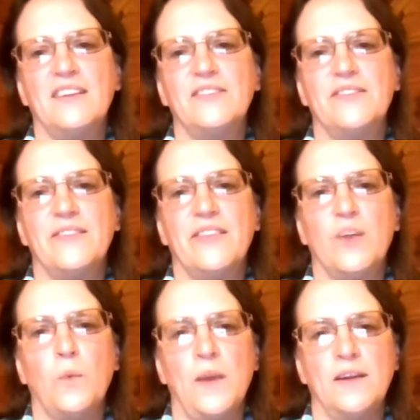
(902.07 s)
of
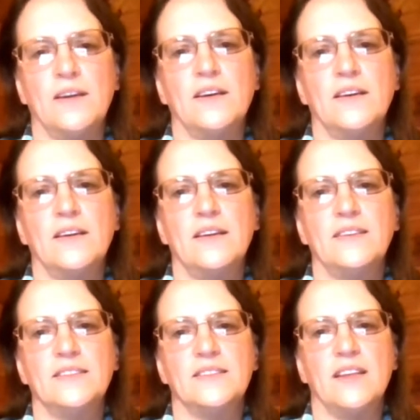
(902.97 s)
the winner
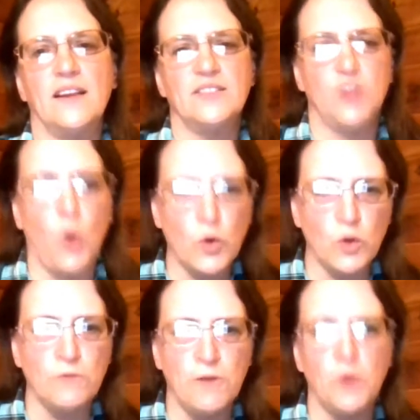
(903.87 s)

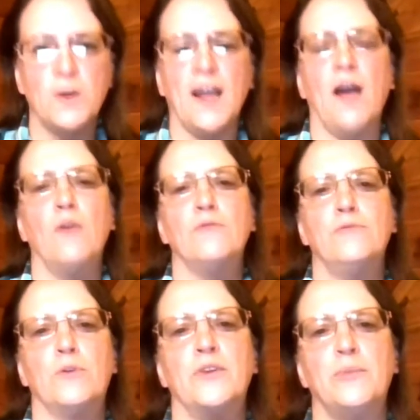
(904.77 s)
total vote count
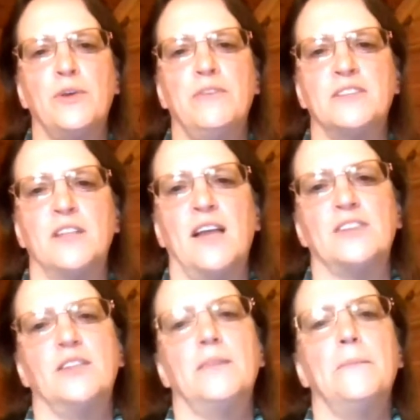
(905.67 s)
for the previous
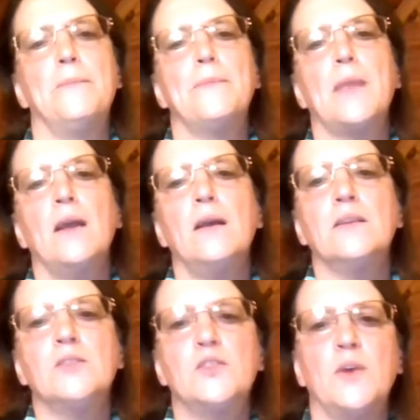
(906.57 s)
election.
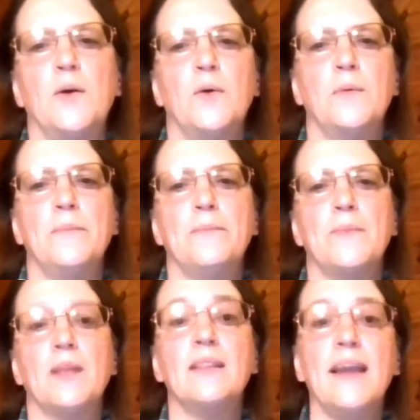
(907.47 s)
So
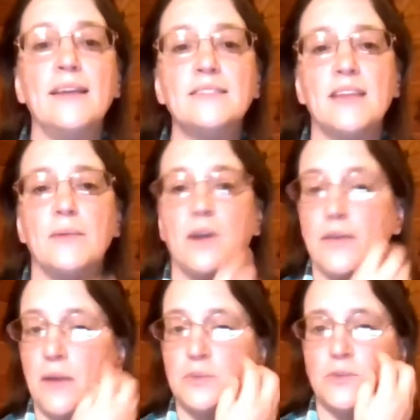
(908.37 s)
last time
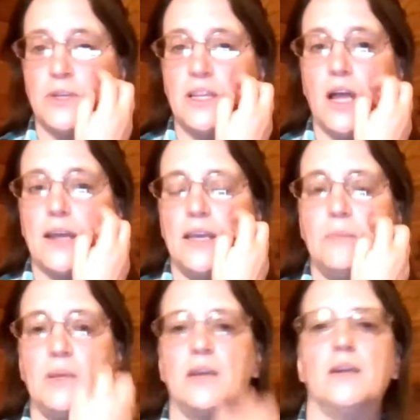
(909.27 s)
around, I was really
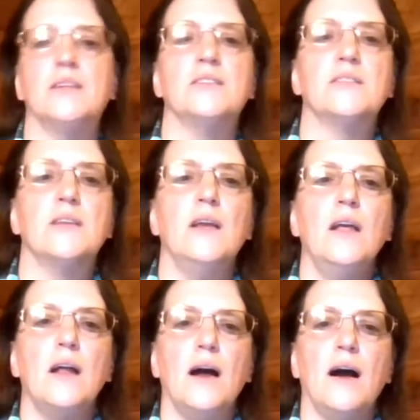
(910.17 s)
lucky because
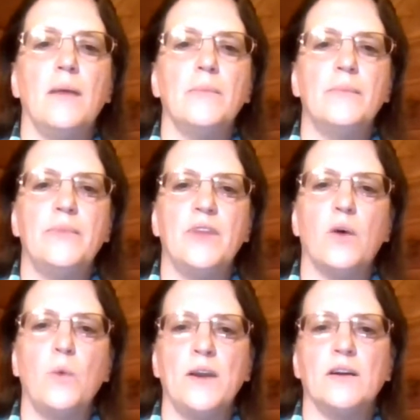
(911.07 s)

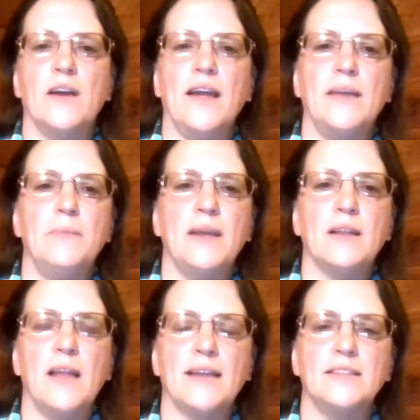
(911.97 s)
the winner had been
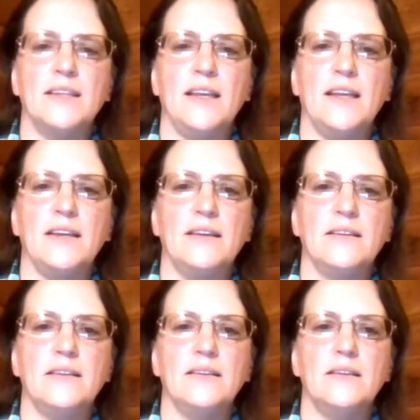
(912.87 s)
elected
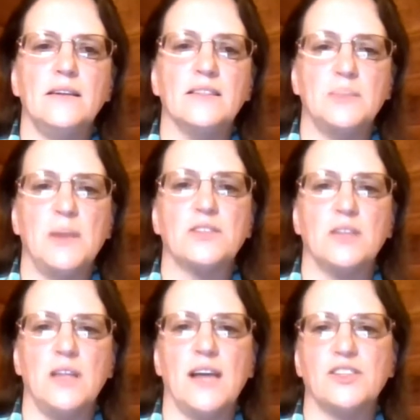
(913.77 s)
in a
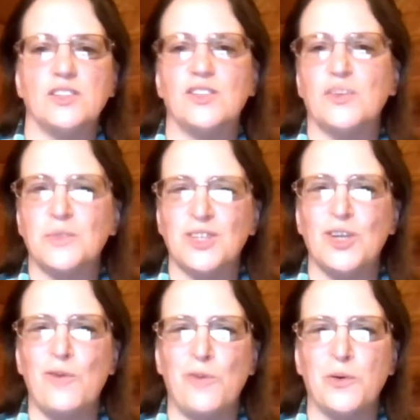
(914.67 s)
special election. So there was a
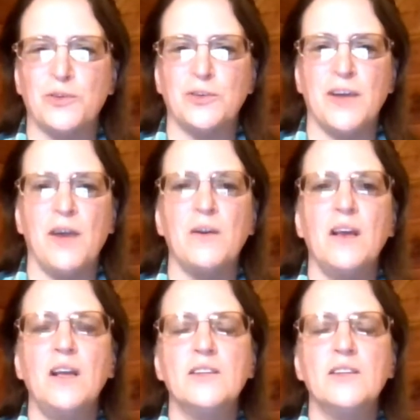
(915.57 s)
low voter turnout.